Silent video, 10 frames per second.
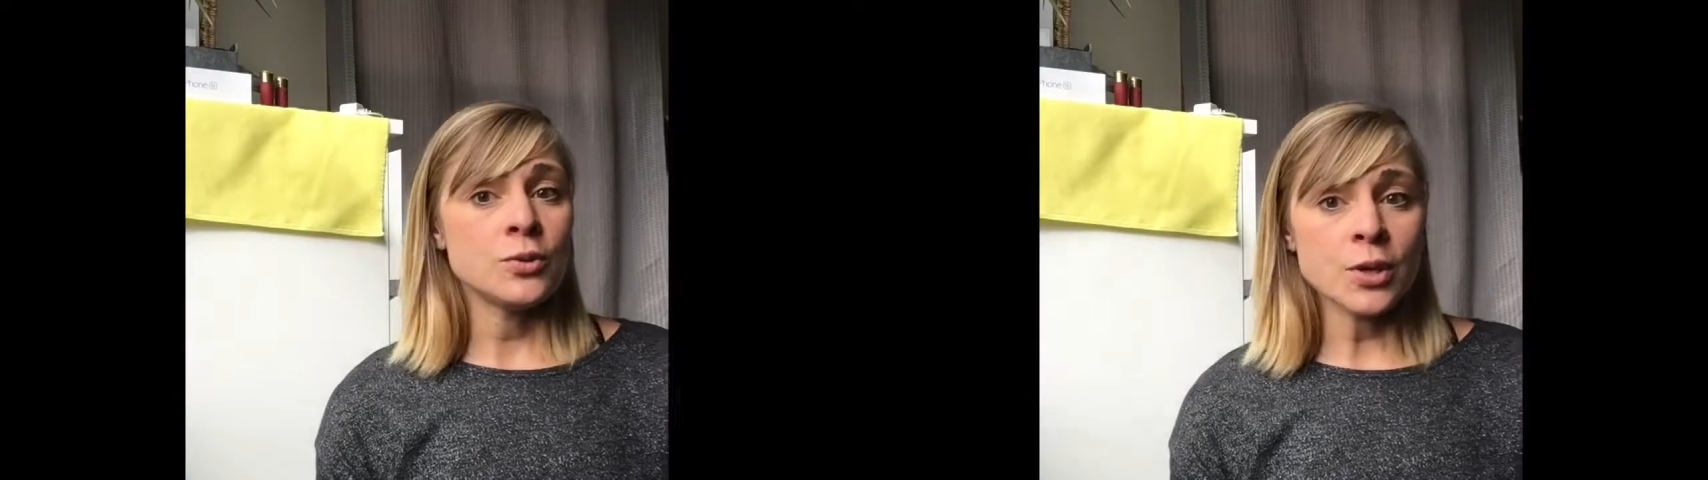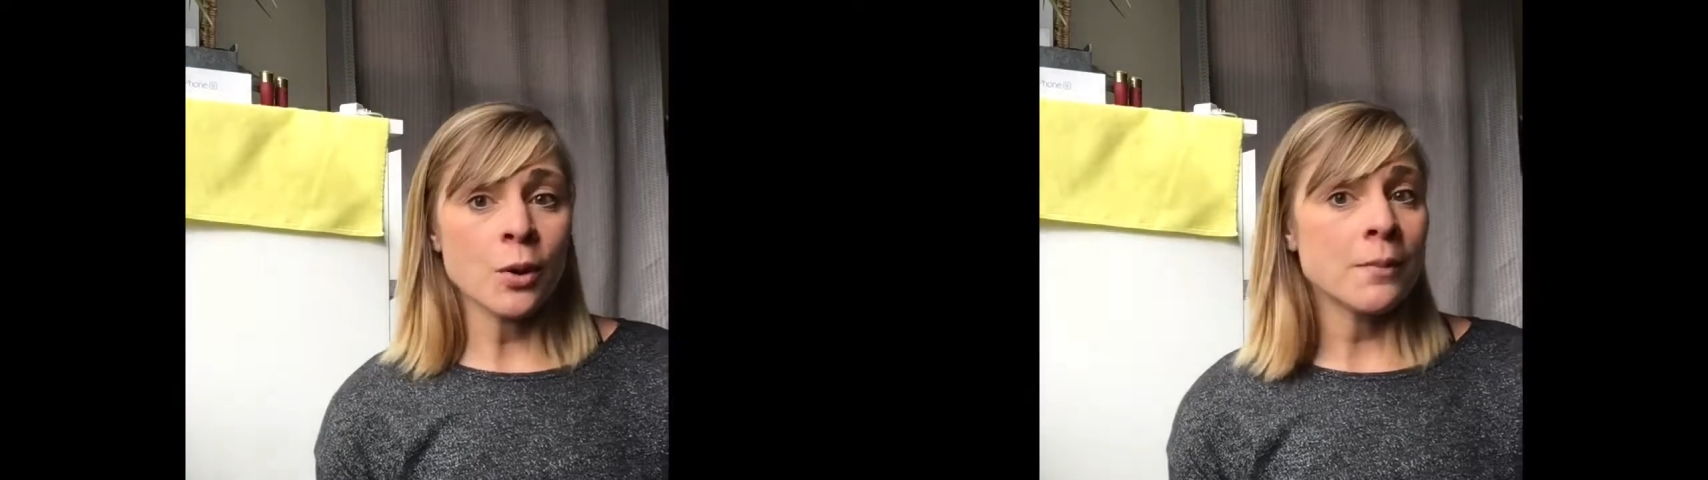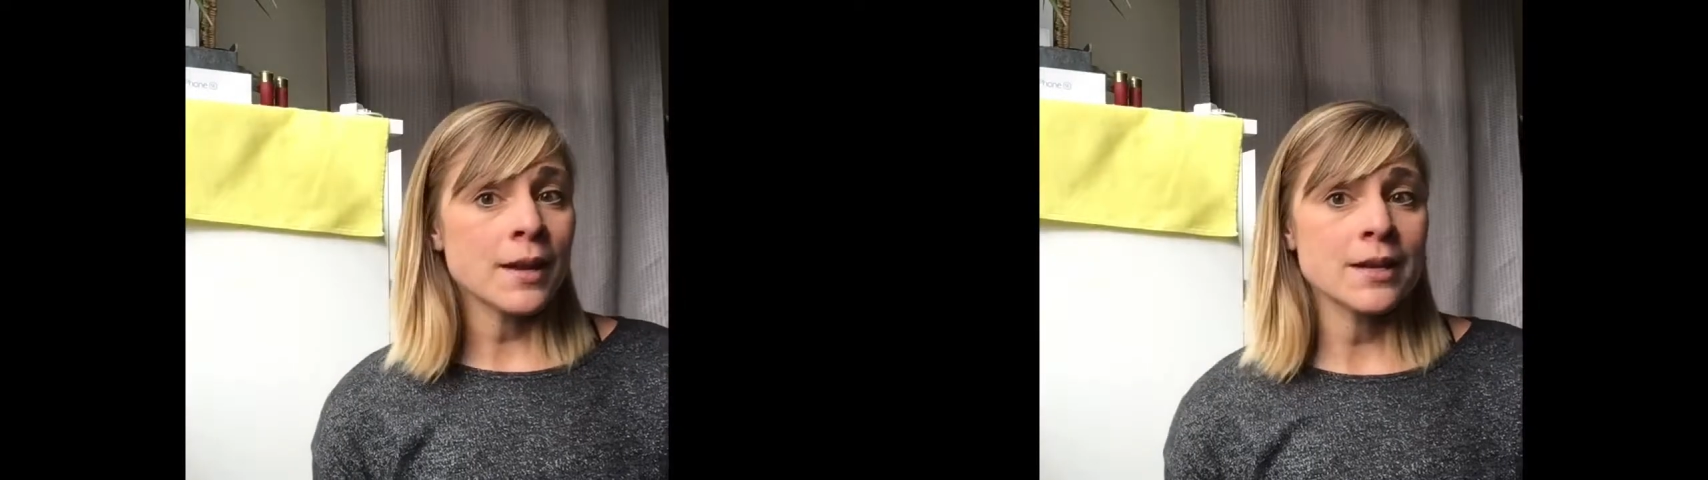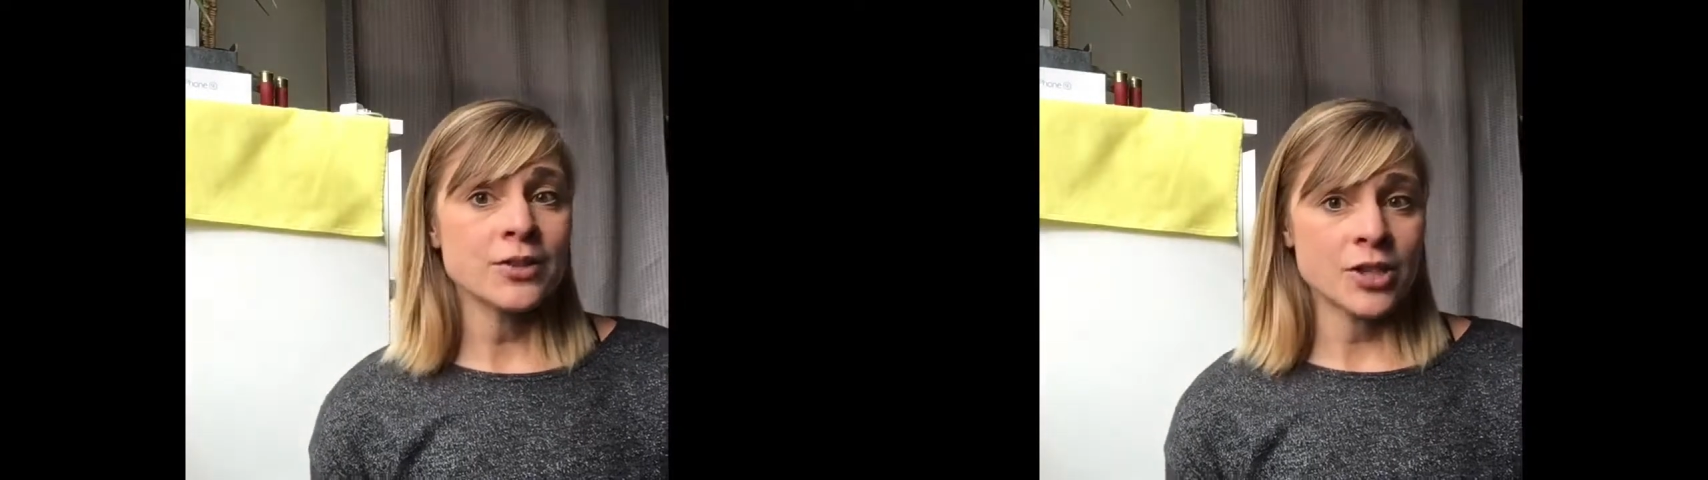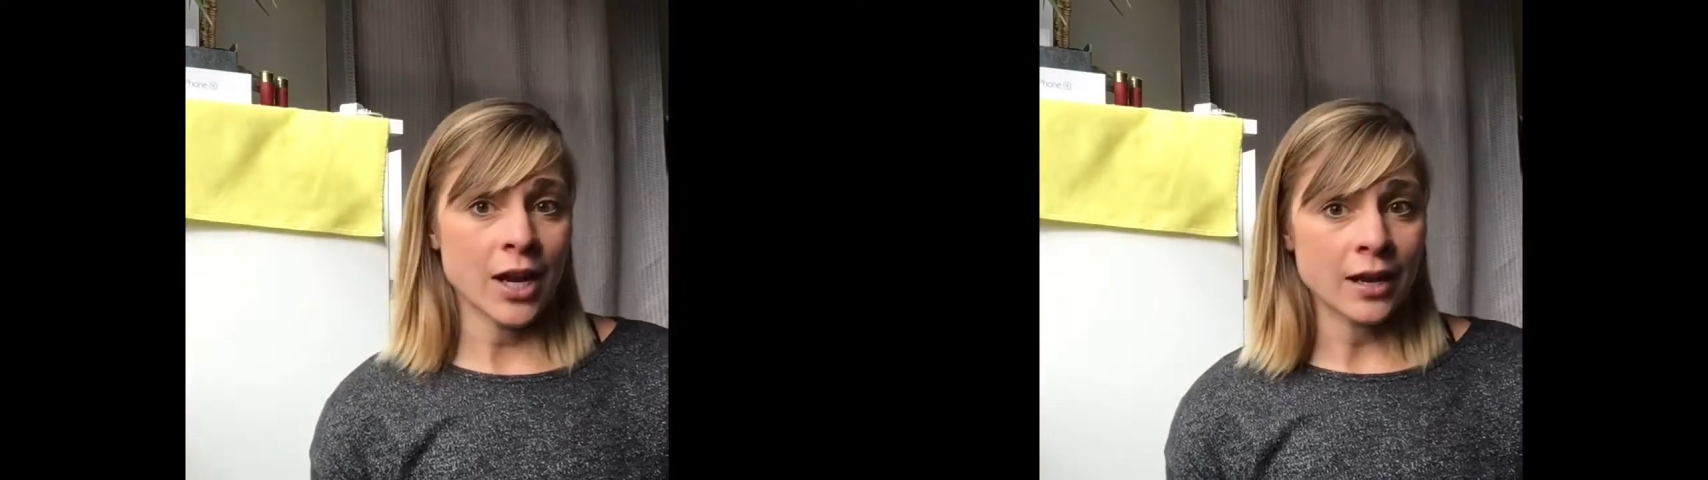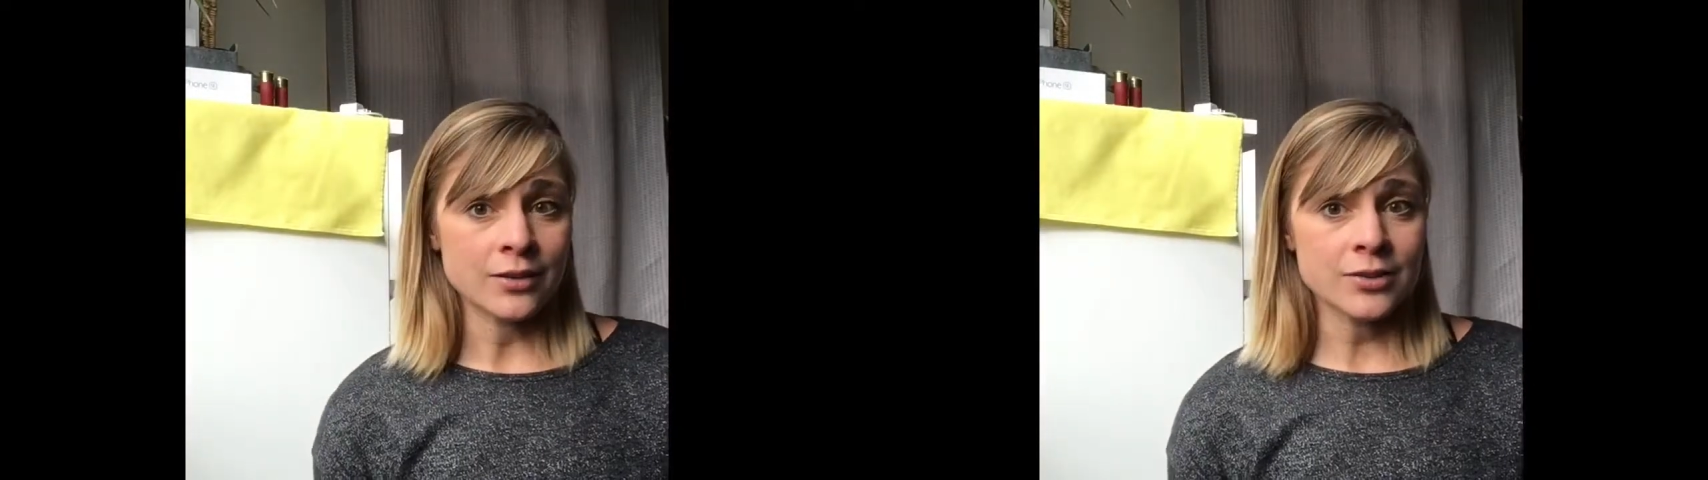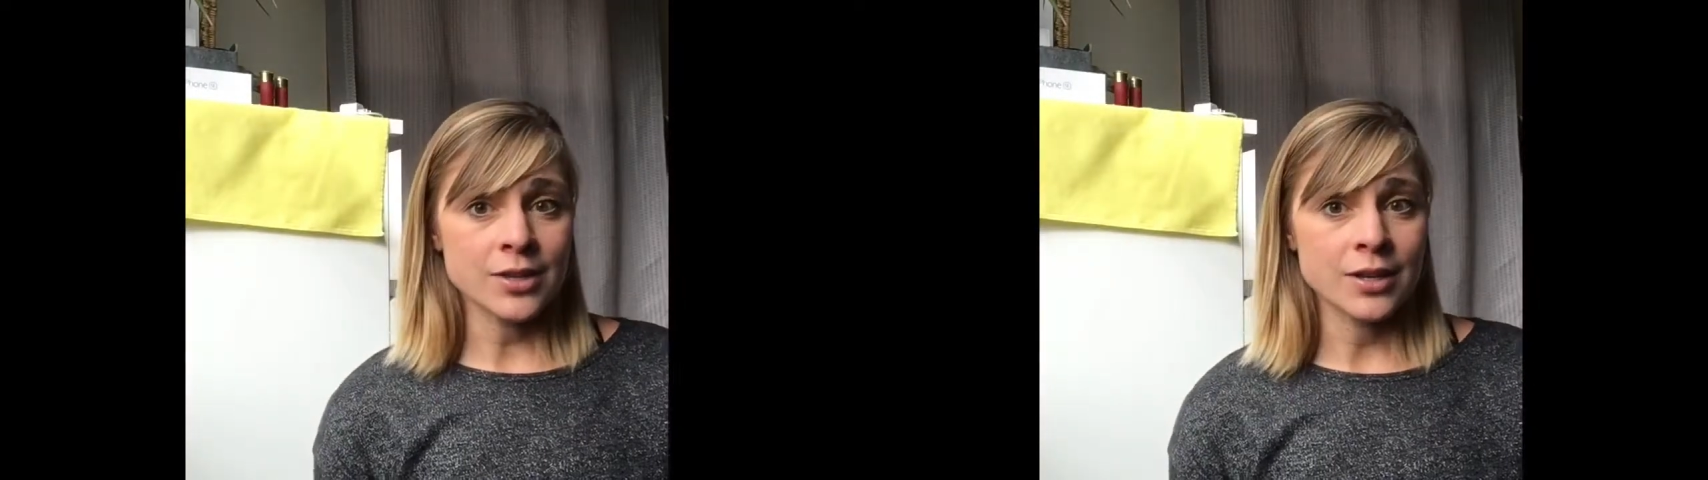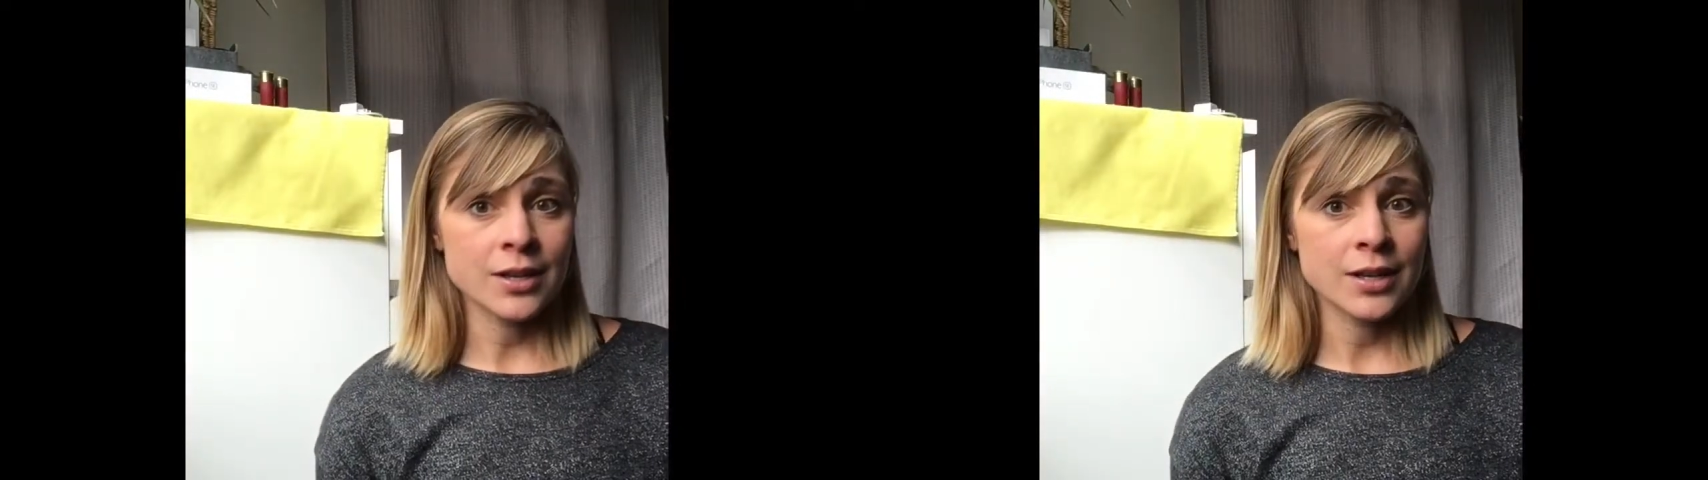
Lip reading: don't make a change